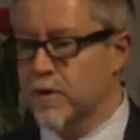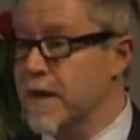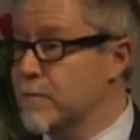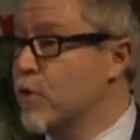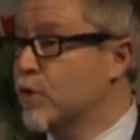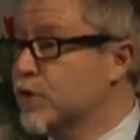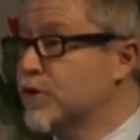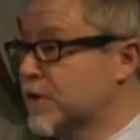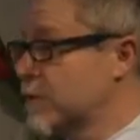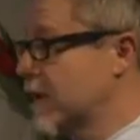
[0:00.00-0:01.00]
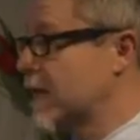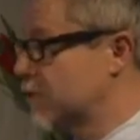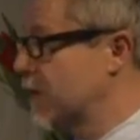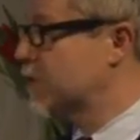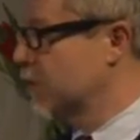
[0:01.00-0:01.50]
more goodness with
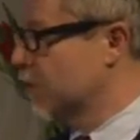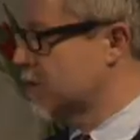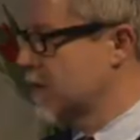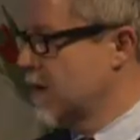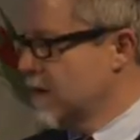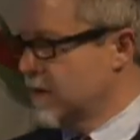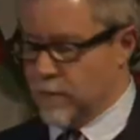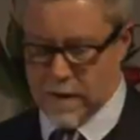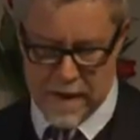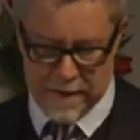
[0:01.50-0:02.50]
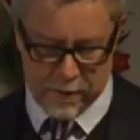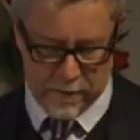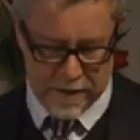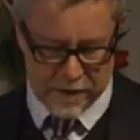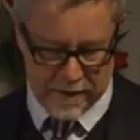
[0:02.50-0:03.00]
less resource that we're likely to
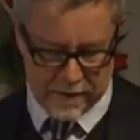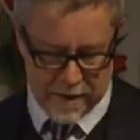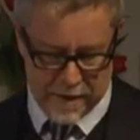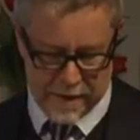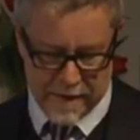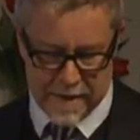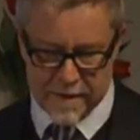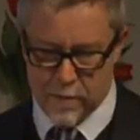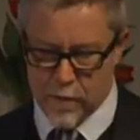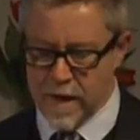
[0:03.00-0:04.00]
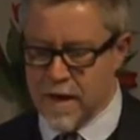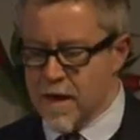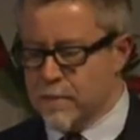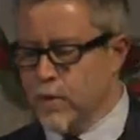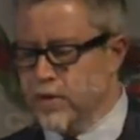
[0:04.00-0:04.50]
eventually get somewhere. Paul